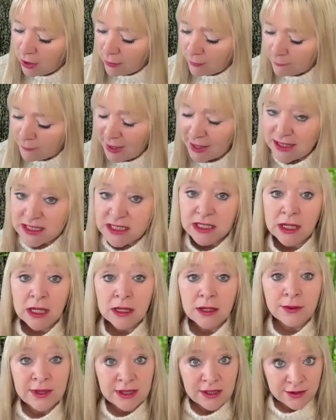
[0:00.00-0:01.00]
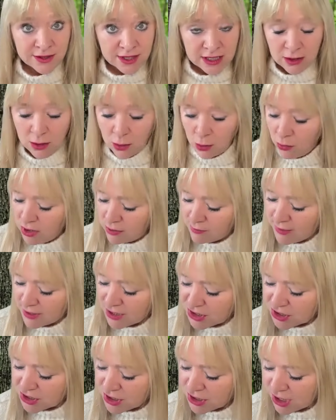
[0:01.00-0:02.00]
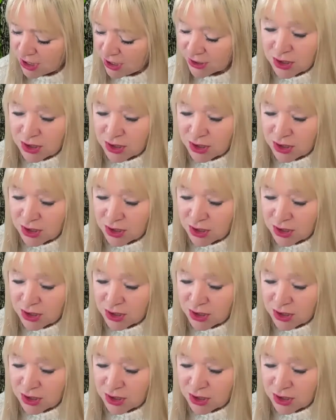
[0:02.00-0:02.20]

Max Lowen, I think I already mentioned her,